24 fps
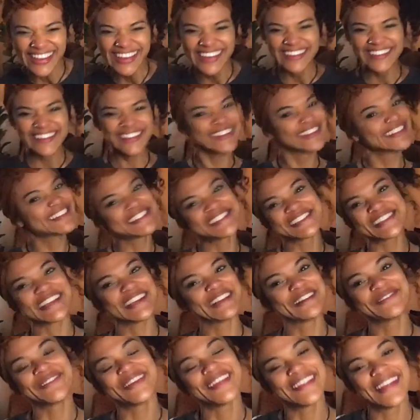We're just
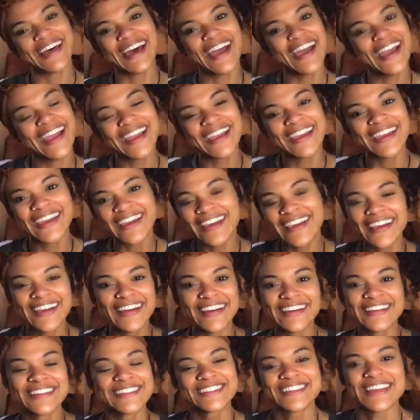gonna be like,
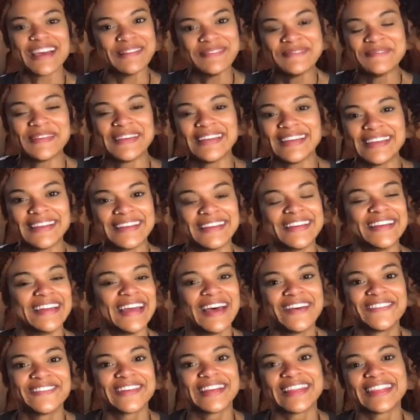tell me
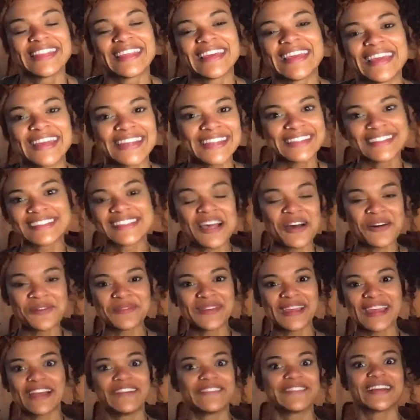everything.
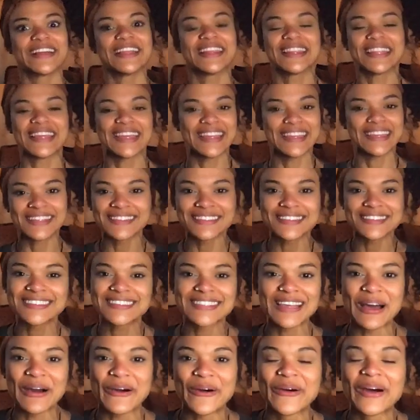
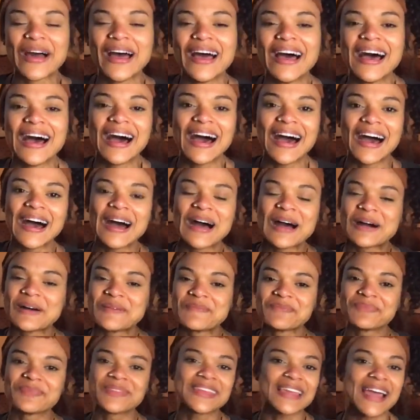So
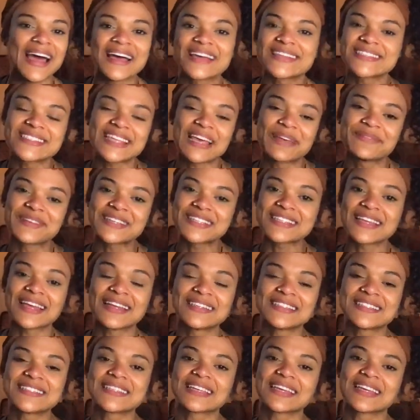yes, I'm
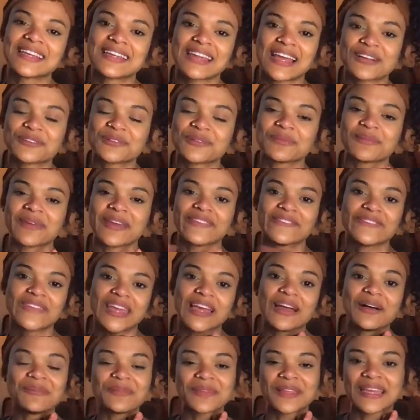excited to connect with my
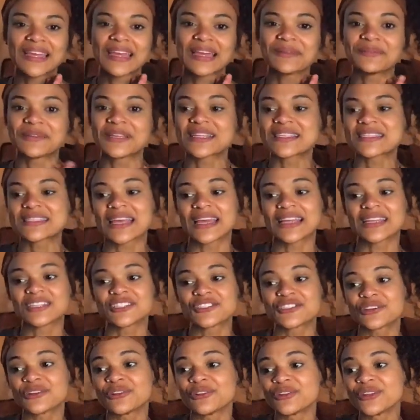family. I'm
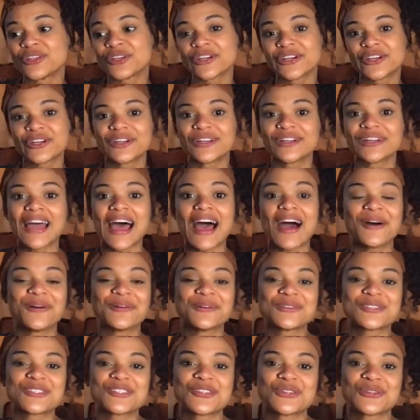excited to learn
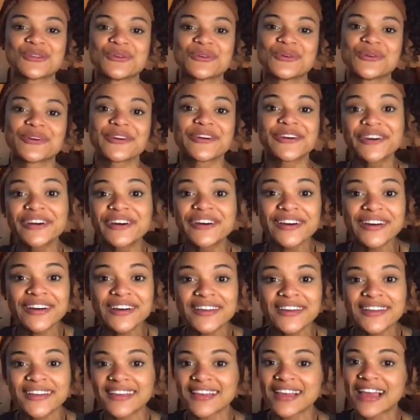how to
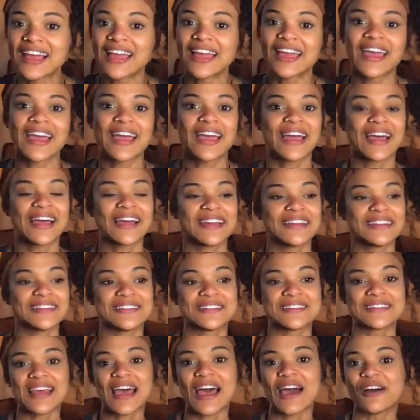cook
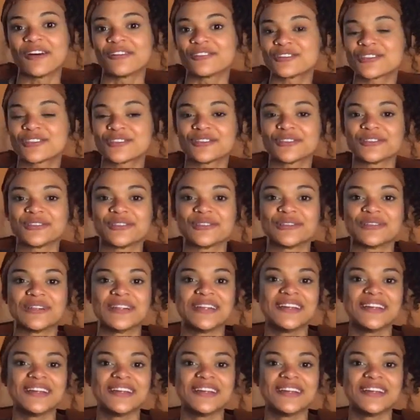and how to